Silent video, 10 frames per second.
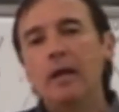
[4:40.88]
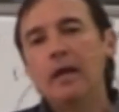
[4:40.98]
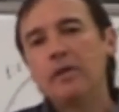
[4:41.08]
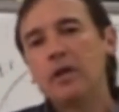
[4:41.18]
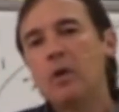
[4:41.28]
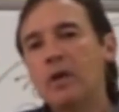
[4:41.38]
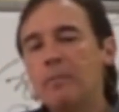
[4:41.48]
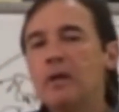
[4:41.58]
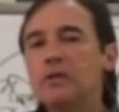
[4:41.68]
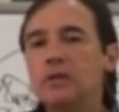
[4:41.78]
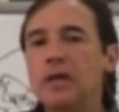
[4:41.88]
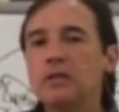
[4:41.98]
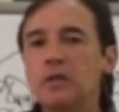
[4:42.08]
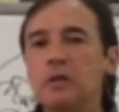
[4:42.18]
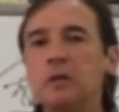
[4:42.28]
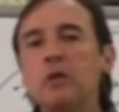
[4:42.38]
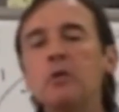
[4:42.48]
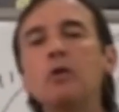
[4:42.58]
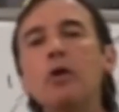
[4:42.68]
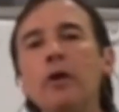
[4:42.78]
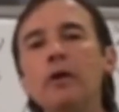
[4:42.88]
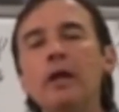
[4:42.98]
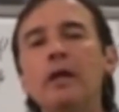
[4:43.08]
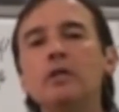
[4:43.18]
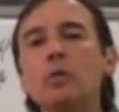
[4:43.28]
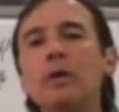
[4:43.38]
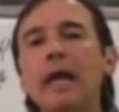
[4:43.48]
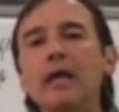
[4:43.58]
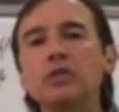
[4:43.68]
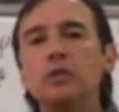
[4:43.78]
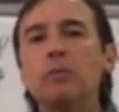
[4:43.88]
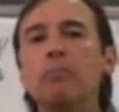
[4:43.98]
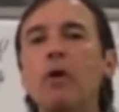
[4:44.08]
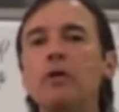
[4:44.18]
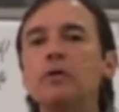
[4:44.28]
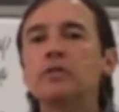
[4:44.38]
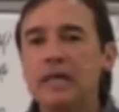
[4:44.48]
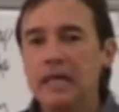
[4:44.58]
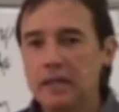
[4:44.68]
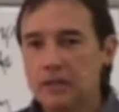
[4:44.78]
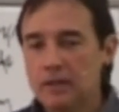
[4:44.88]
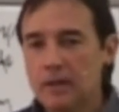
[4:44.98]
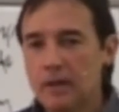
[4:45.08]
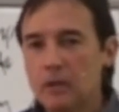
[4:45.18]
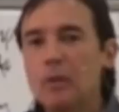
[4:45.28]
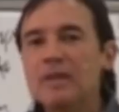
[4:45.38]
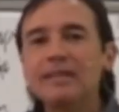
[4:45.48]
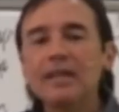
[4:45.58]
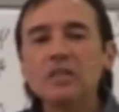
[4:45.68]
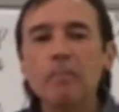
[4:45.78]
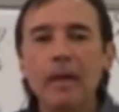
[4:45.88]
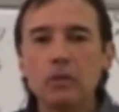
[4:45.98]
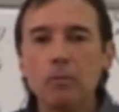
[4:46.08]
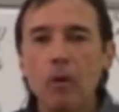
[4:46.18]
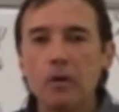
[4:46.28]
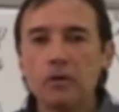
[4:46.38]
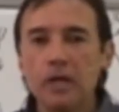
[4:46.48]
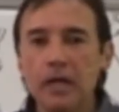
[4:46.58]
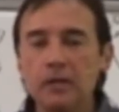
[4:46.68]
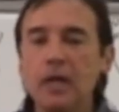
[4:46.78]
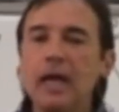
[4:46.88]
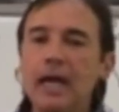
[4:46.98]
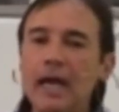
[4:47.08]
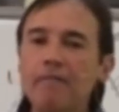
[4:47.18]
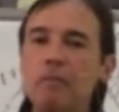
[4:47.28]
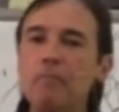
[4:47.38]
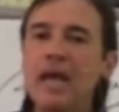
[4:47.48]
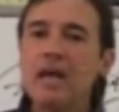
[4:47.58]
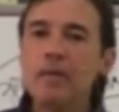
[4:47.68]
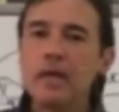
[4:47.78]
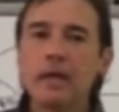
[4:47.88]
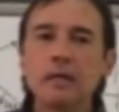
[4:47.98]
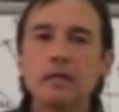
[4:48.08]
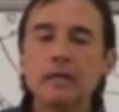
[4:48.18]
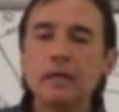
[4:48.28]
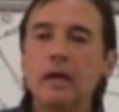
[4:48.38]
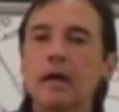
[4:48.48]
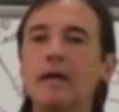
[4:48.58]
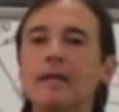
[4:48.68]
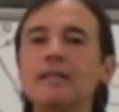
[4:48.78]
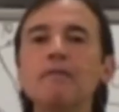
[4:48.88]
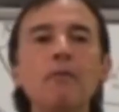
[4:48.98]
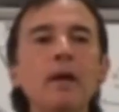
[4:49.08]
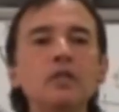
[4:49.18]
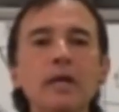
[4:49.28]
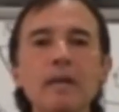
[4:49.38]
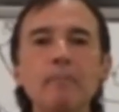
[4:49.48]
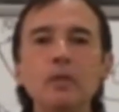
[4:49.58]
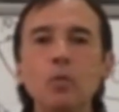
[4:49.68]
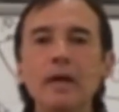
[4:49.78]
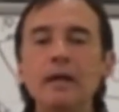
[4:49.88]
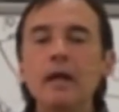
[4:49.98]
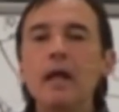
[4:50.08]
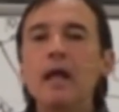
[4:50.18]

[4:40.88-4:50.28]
And you know what I'm going to suggest to you? That you learn to guess your partner's needs, to anticipate your partner's needs. If a baby can differentiate between